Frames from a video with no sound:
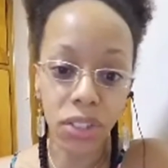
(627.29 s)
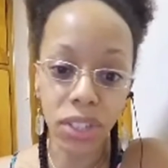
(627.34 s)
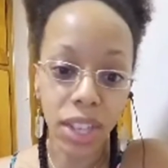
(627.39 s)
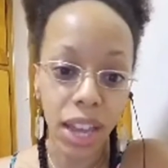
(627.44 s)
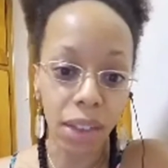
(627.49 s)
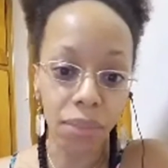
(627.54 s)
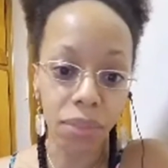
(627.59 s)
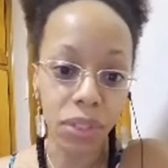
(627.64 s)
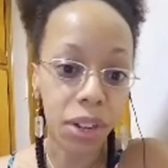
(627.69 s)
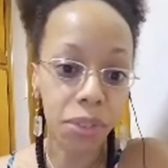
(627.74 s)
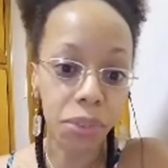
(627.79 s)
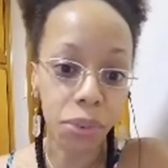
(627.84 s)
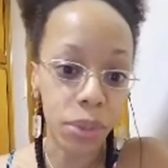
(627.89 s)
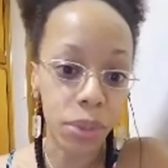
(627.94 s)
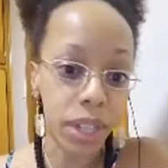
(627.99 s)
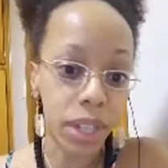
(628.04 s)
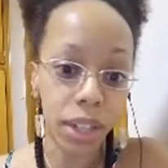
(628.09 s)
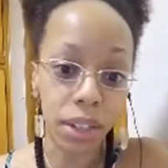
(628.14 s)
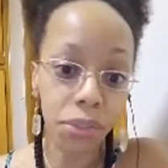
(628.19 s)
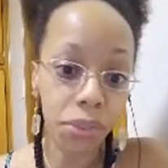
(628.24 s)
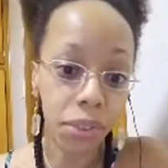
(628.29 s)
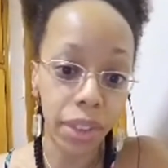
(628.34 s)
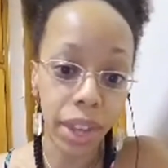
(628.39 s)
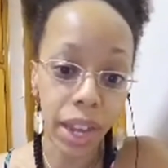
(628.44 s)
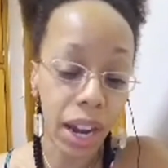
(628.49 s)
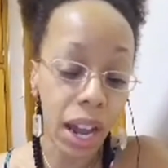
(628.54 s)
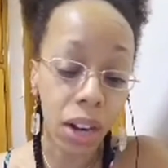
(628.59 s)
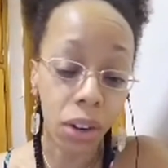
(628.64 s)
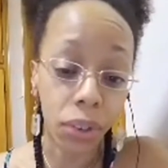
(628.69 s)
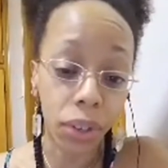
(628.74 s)
just have tougher skin for
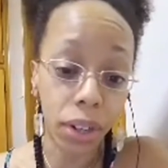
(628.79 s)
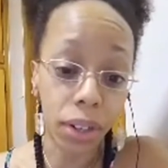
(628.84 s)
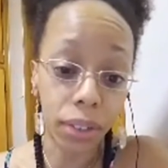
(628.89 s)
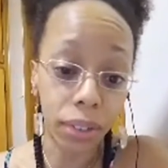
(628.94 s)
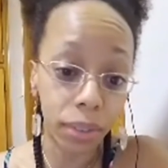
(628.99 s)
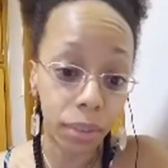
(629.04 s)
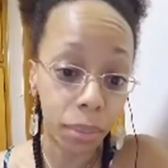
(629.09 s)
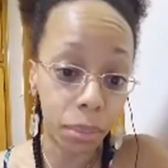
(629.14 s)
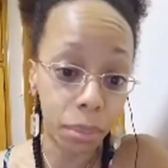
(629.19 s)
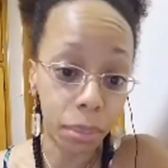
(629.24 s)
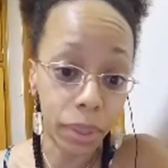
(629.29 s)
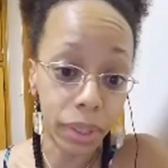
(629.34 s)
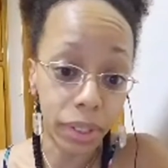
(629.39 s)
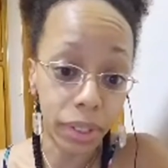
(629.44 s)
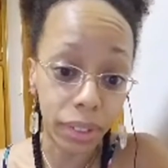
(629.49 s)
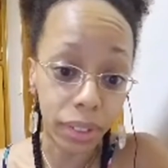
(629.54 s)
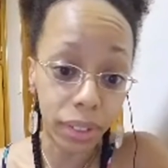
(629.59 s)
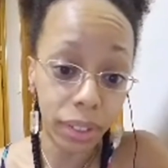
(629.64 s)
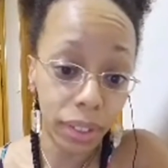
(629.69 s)
that. I don't know. But